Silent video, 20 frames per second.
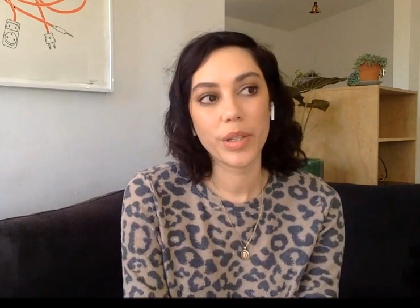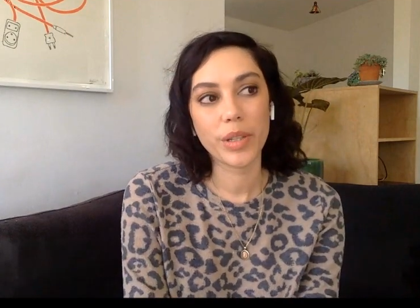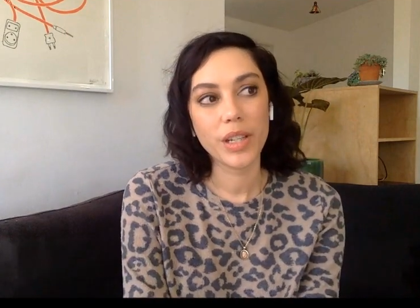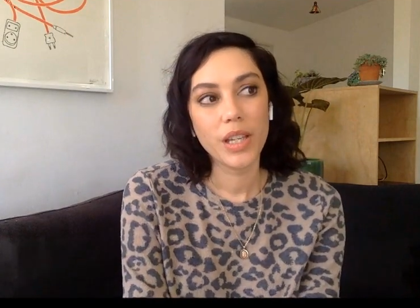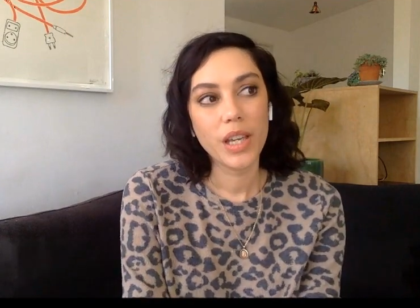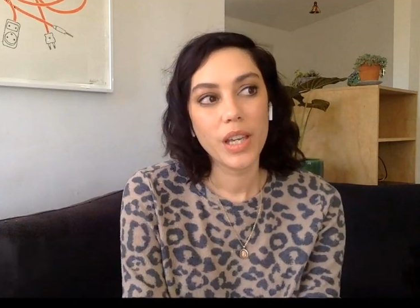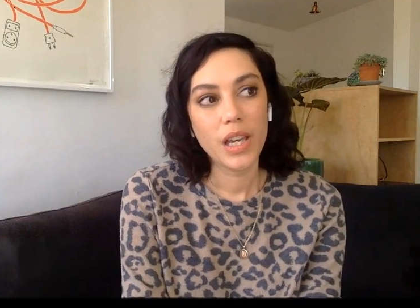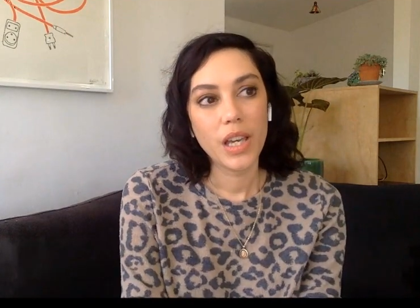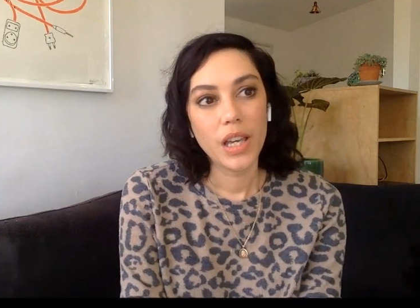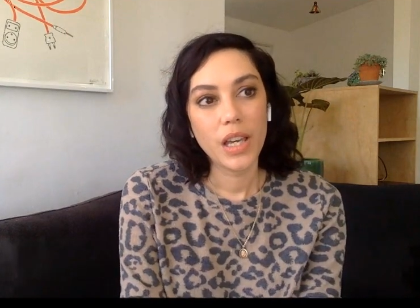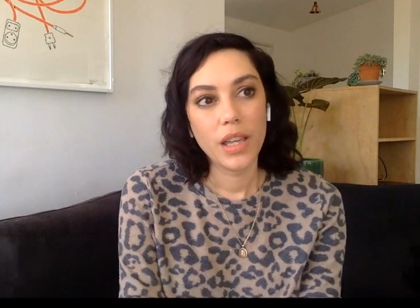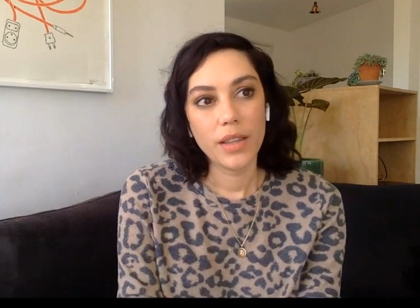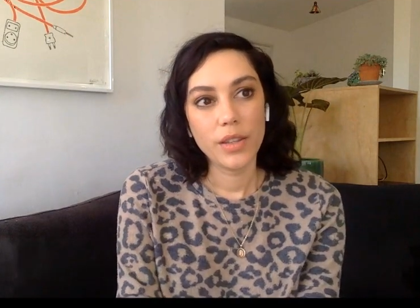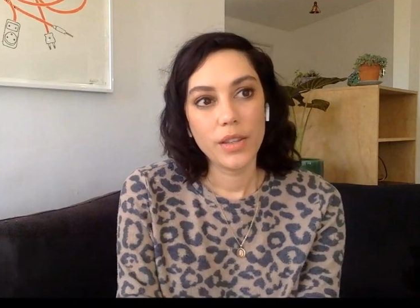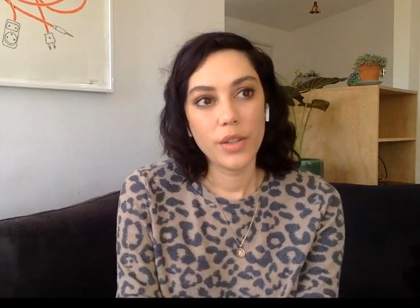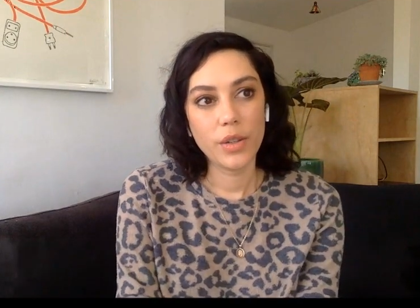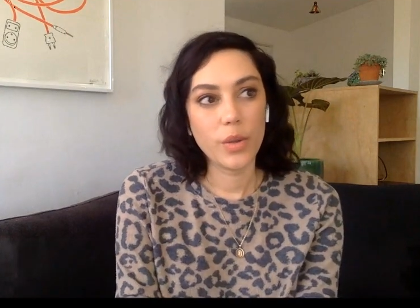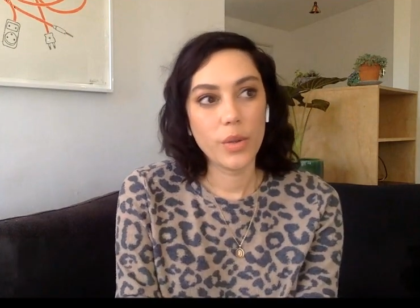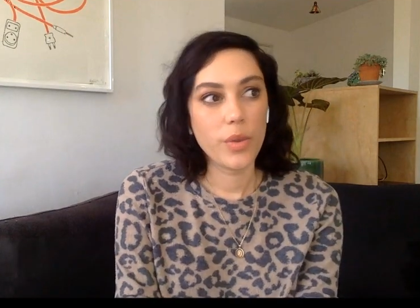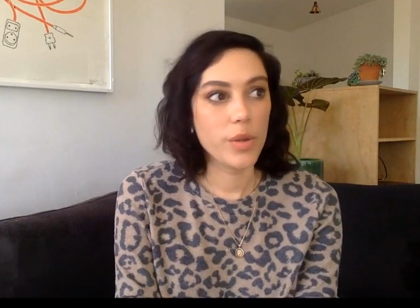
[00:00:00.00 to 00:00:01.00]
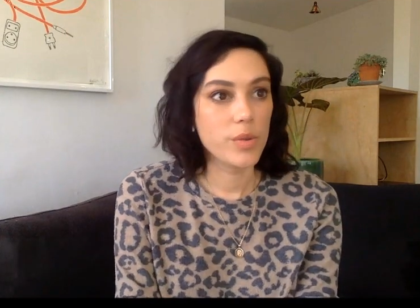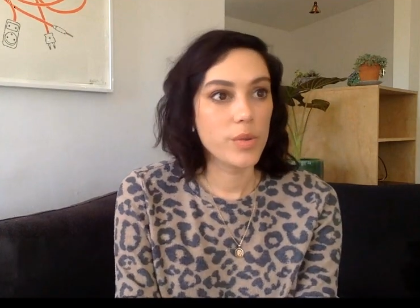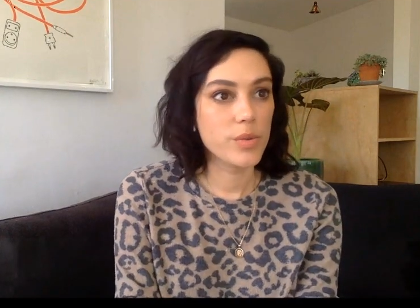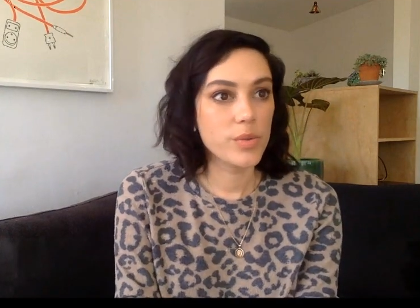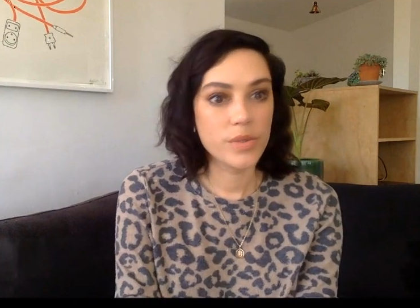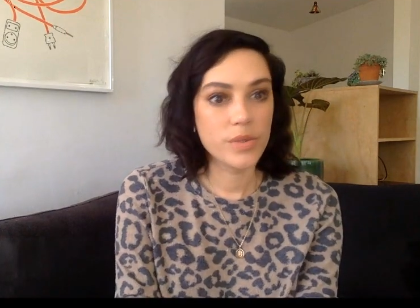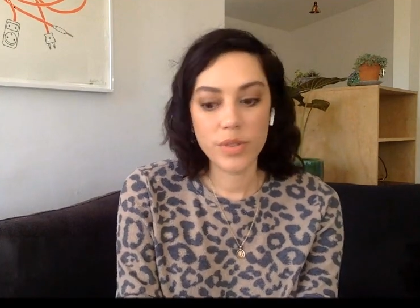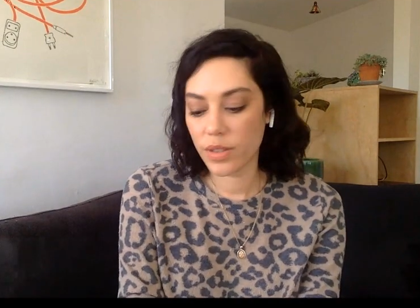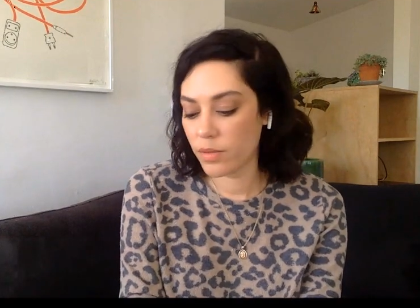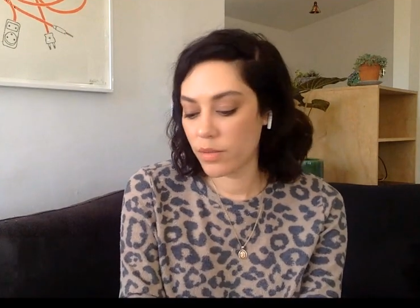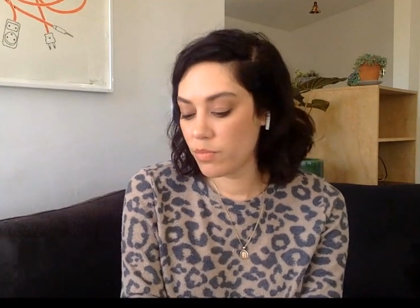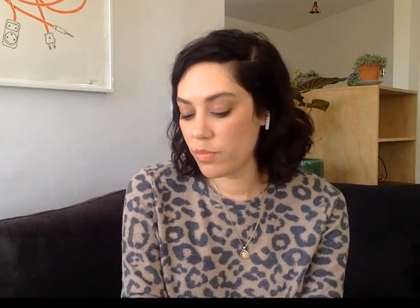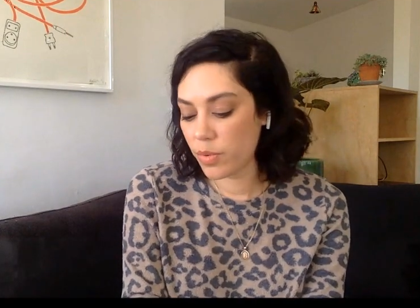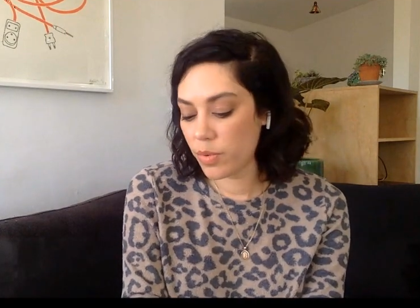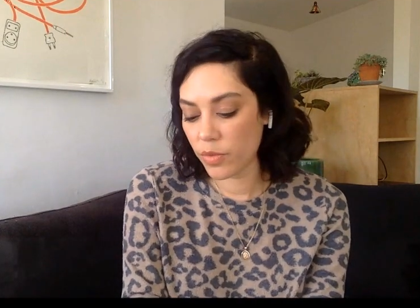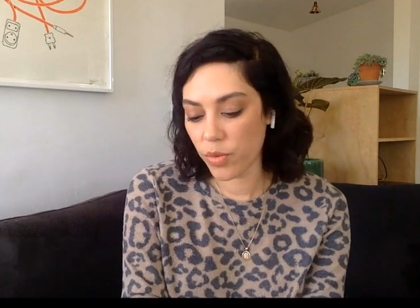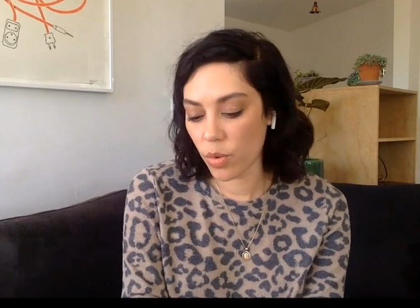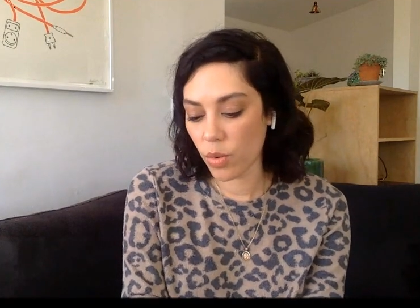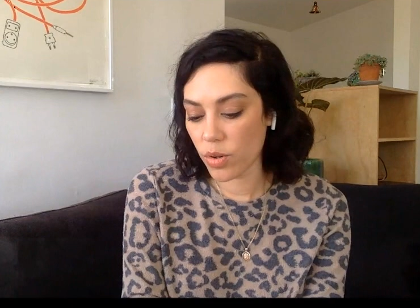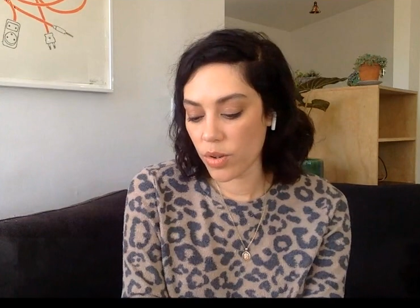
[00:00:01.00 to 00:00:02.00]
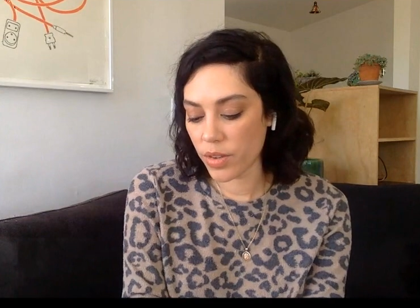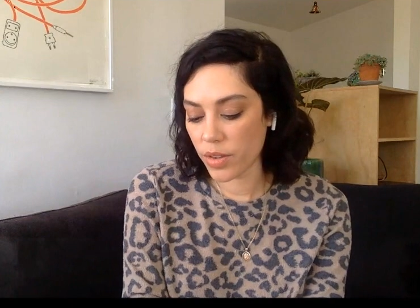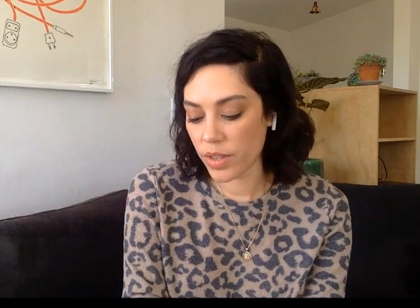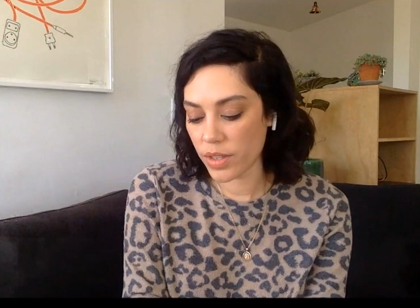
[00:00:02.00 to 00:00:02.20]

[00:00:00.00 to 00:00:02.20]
And, you know, there was, before